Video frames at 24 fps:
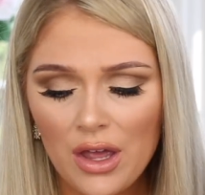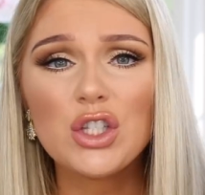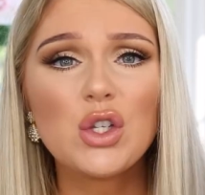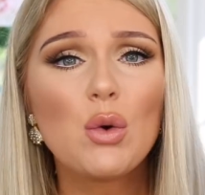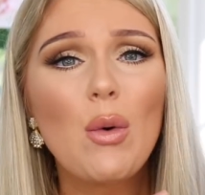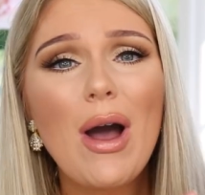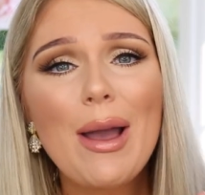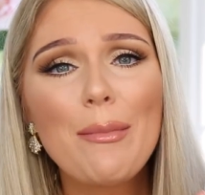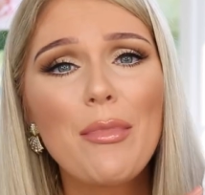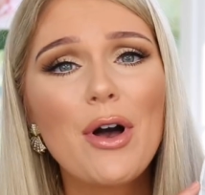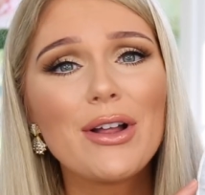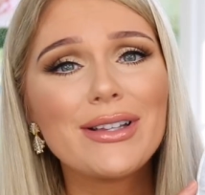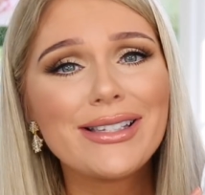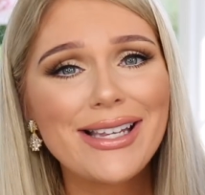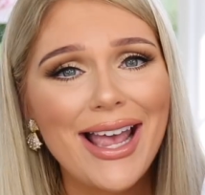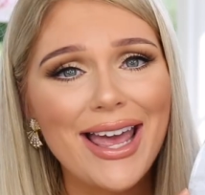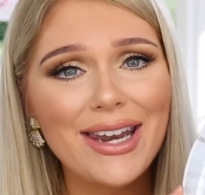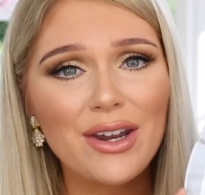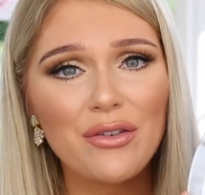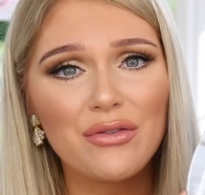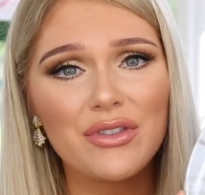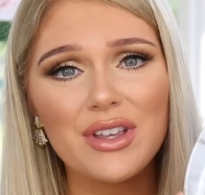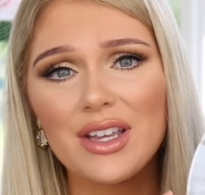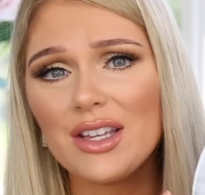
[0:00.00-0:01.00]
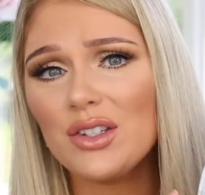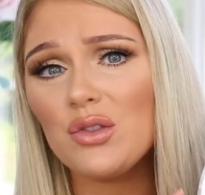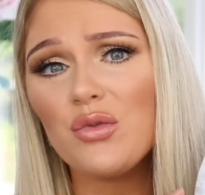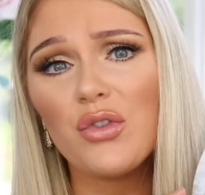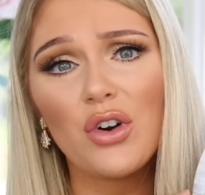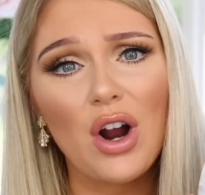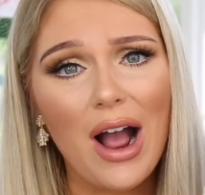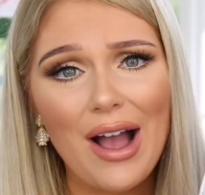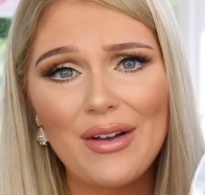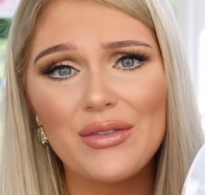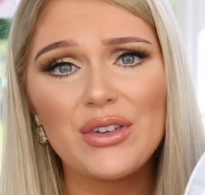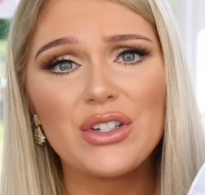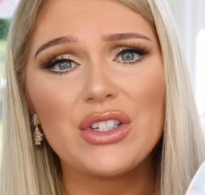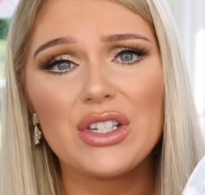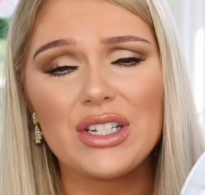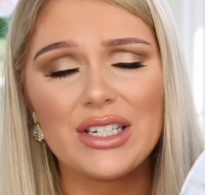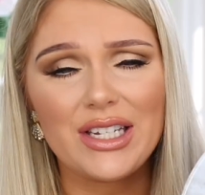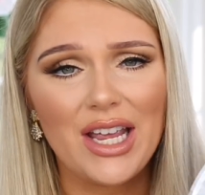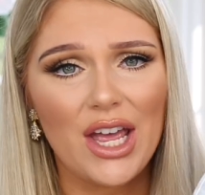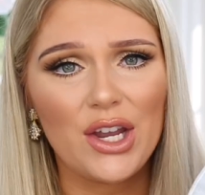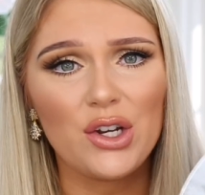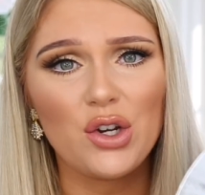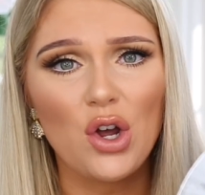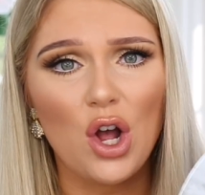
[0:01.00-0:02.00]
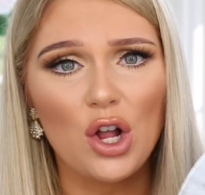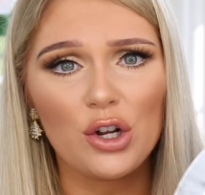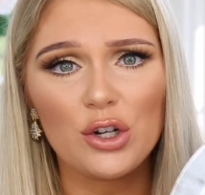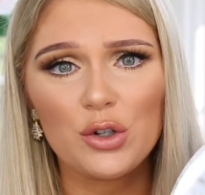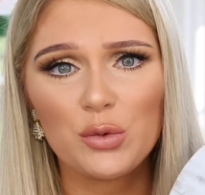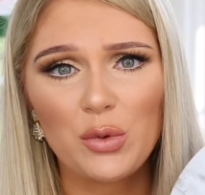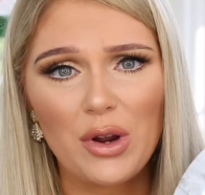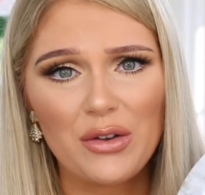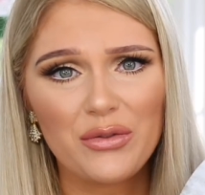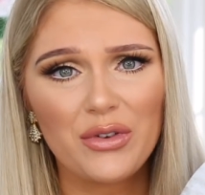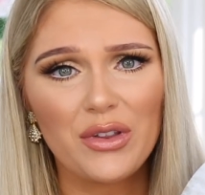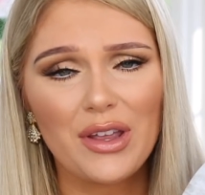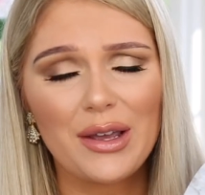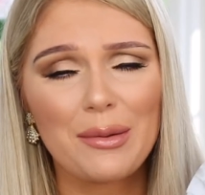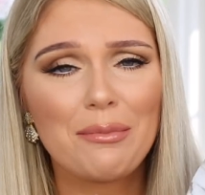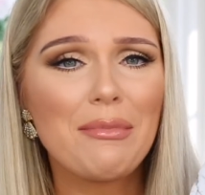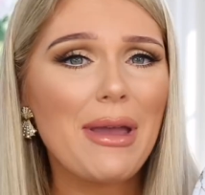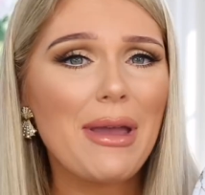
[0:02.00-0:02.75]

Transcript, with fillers: So I bought ten of these for obviously ten dollars, where I feel like